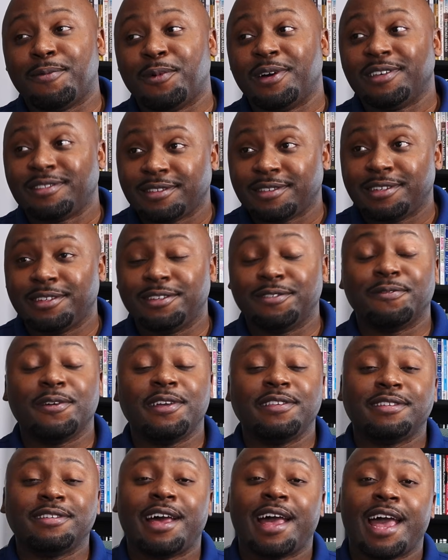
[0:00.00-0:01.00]
Wesley, the
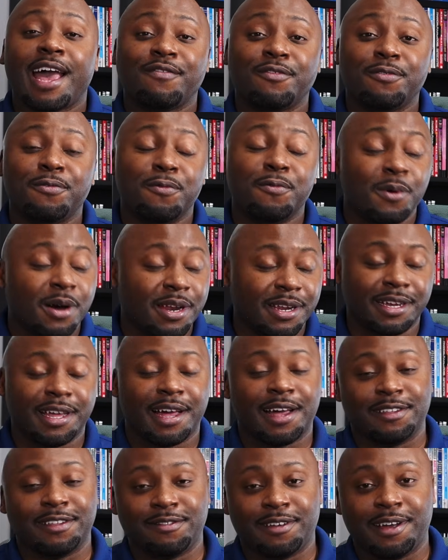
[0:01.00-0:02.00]
reason I haven't won a
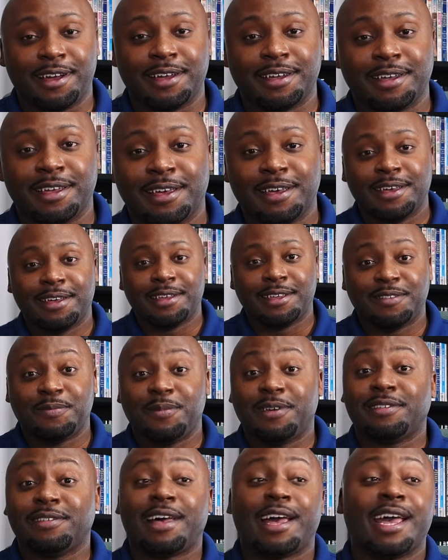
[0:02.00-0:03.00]
contract is
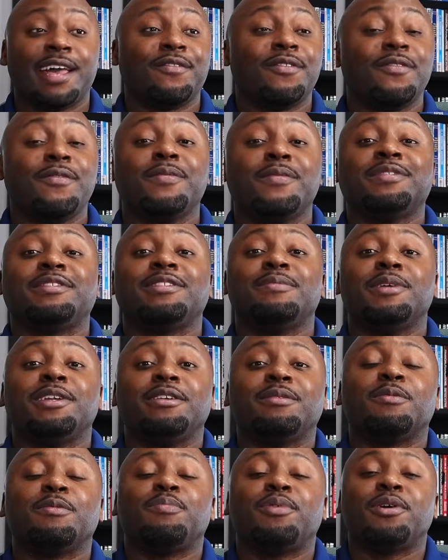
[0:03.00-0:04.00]
because I haven't even submitted
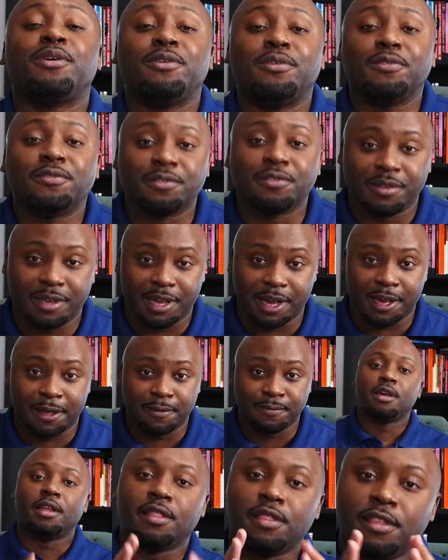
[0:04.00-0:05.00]
a proposal yet.
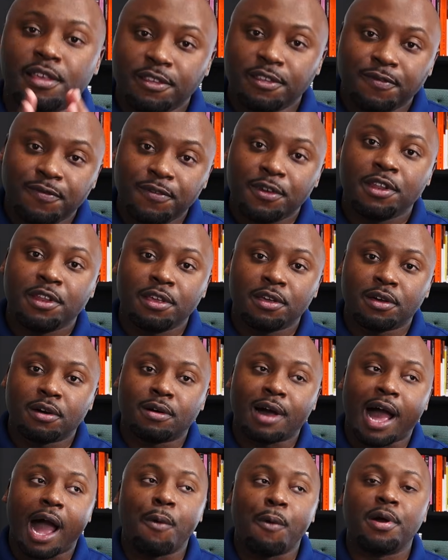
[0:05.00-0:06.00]
This
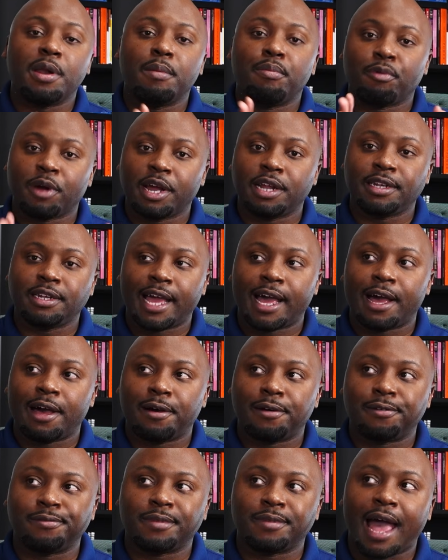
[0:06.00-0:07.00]
video, I want to break
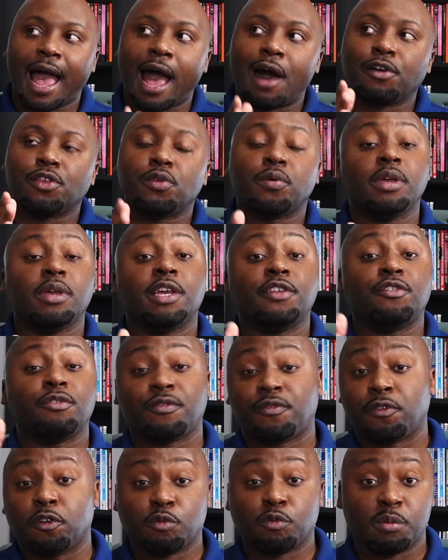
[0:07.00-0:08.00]
down how you can get your
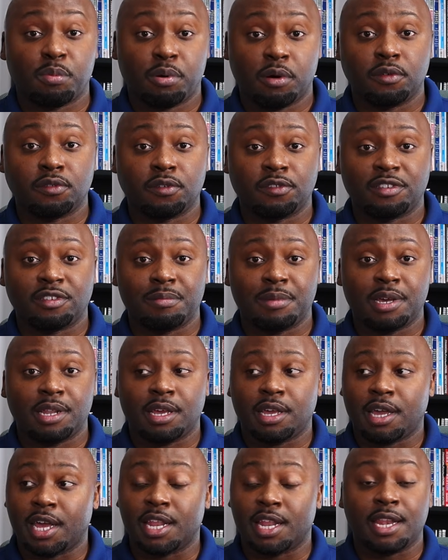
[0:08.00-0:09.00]
first proposal
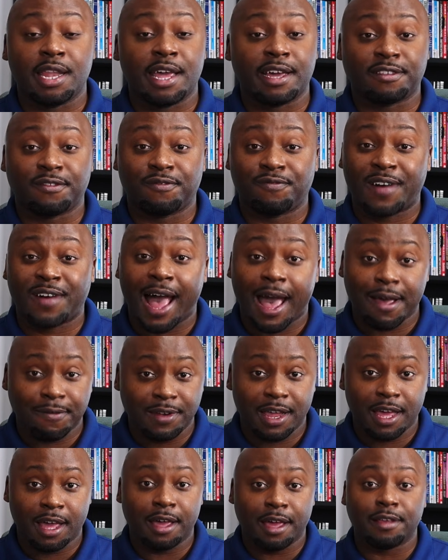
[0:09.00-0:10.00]
submitted in the next 5
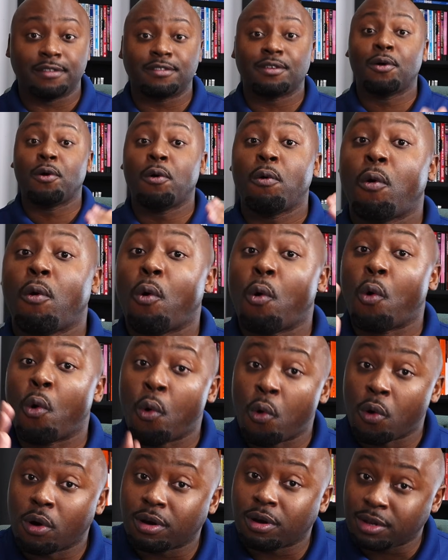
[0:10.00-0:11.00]
days
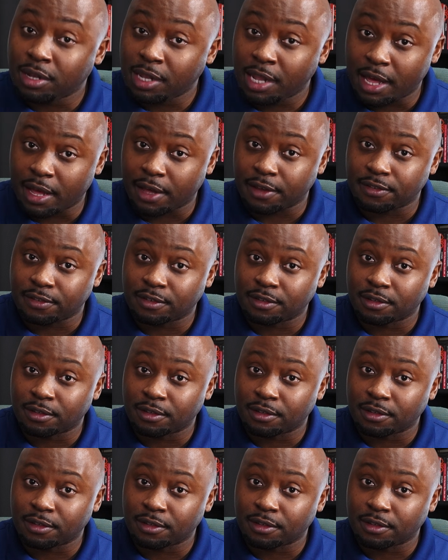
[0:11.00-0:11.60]
or less.